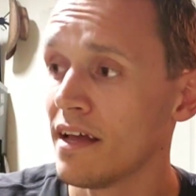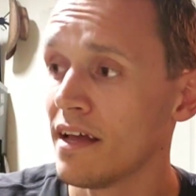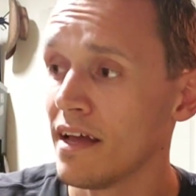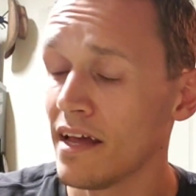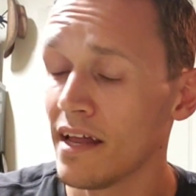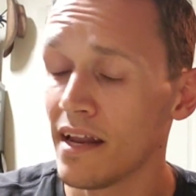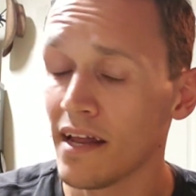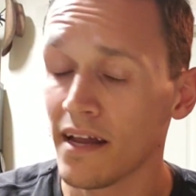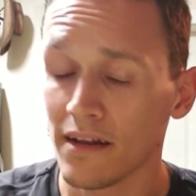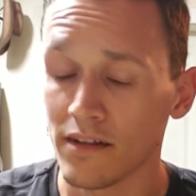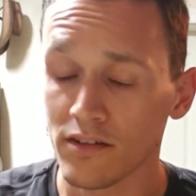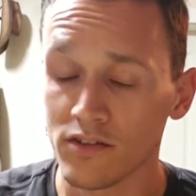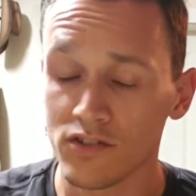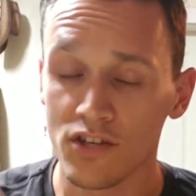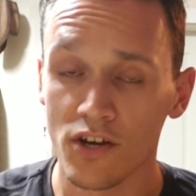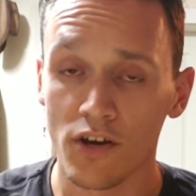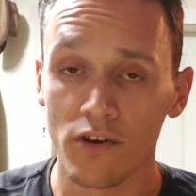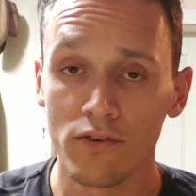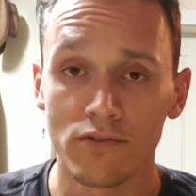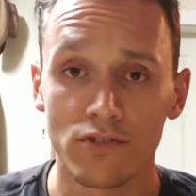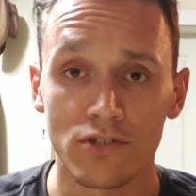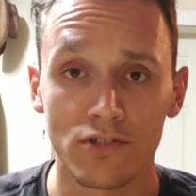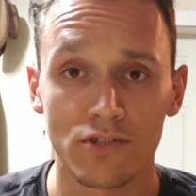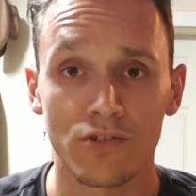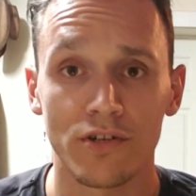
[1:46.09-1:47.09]
It had a
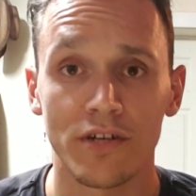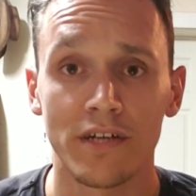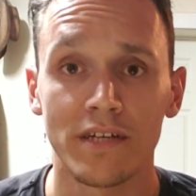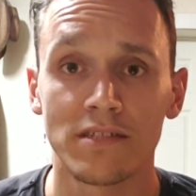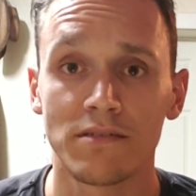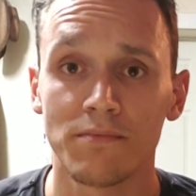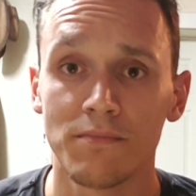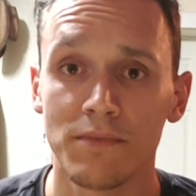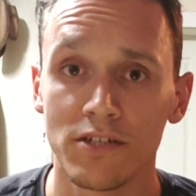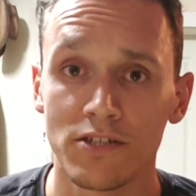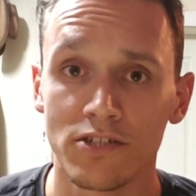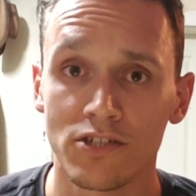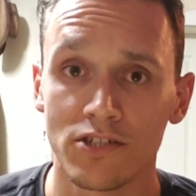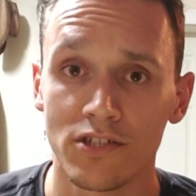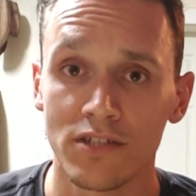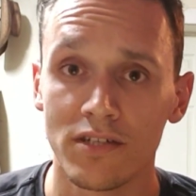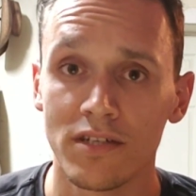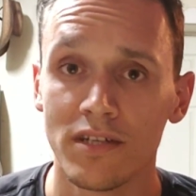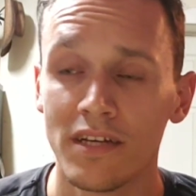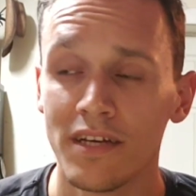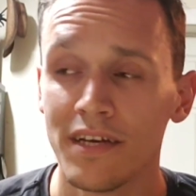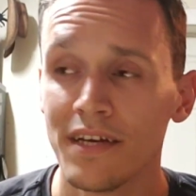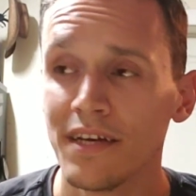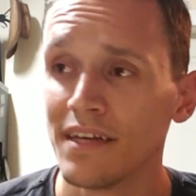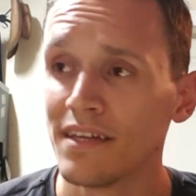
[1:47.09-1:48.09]
toast
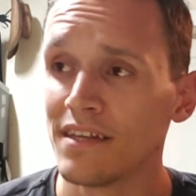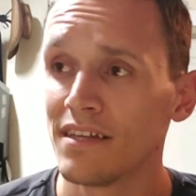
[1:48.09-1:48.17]
transmission.